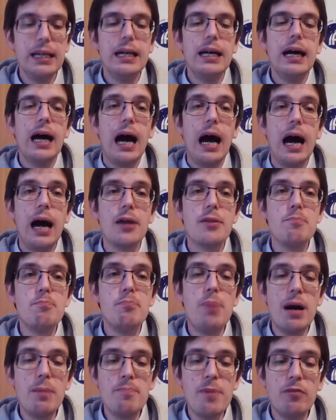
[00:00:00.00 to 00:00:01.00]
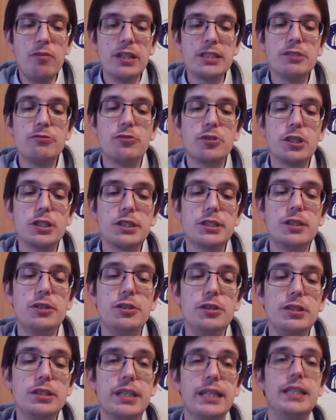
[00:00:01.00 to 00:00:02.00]
The bumper was the first
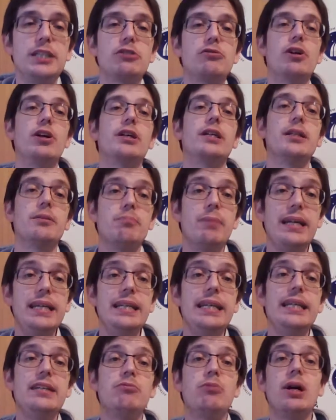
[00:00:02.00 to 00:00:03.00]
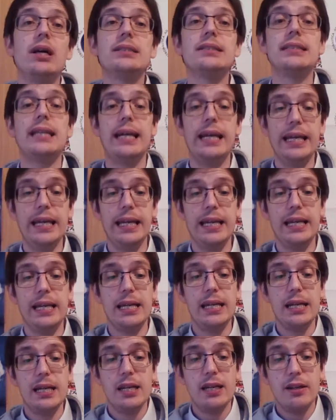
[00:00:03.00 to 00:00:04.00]
two-stage rocket. Mainly it was a
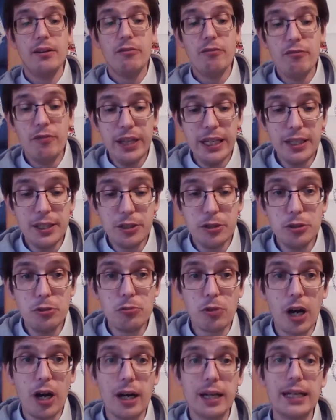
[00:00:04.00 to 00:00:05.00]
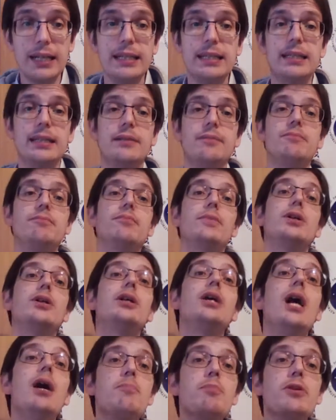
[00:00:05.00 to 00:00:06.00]
V2 rocket
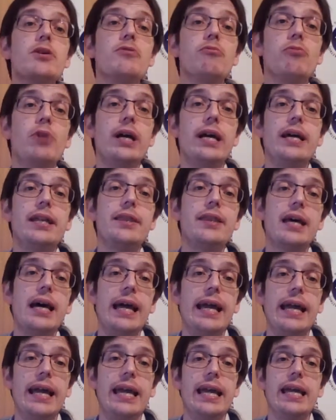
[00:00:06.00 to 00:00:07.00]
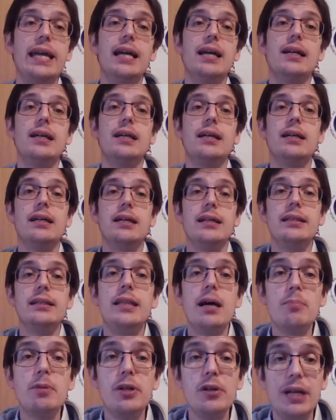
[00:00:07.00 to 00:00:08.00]
coupled with a
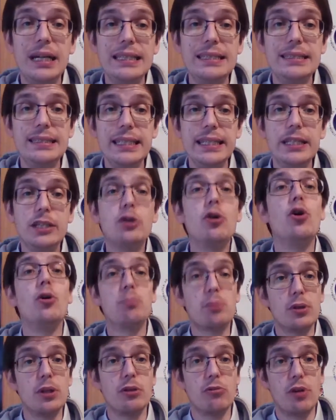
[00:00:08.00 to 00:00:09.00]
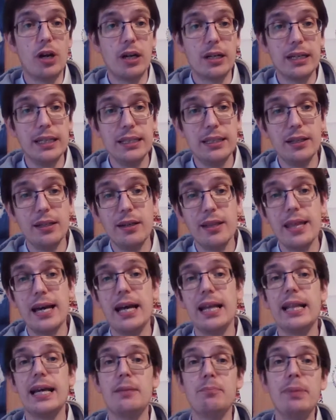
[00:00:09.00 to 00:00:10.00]
WAC Corporal rocket
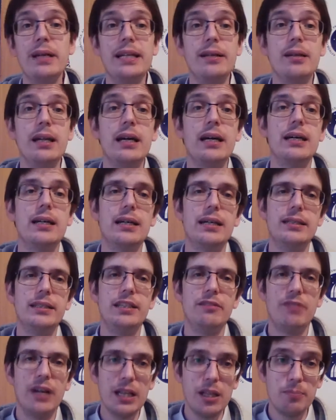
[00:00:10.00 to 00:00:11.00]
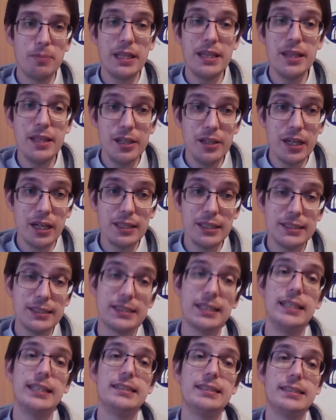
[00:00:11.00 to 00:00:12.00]
that had been developed in the United
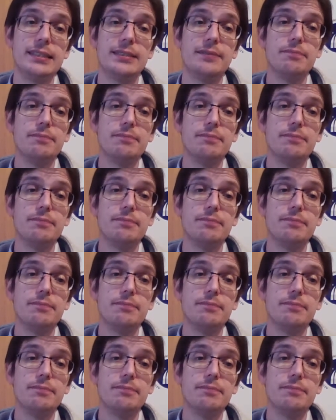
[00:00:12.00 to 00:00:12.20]
States,